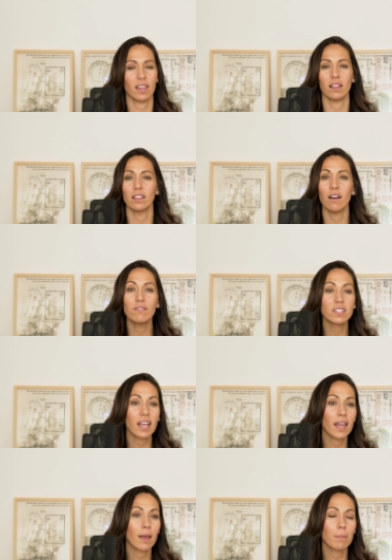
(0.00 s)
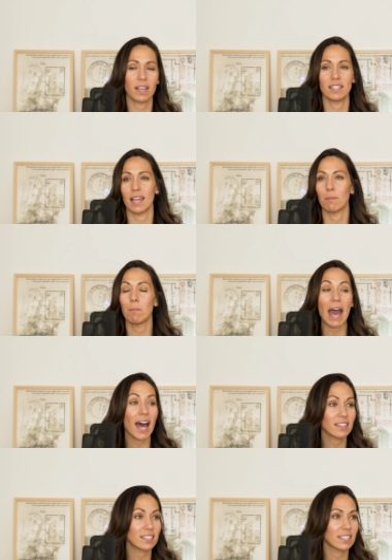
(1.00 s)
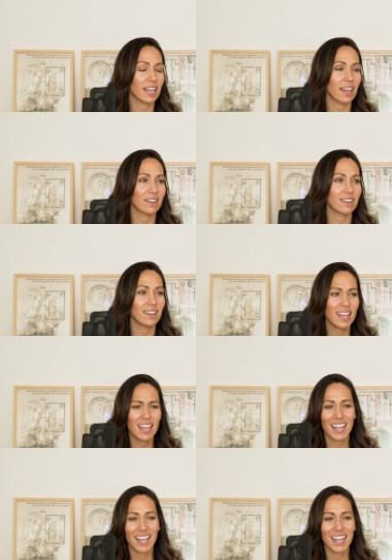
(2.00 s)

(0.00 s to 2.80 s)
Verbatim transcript: he loves him, they take baths together.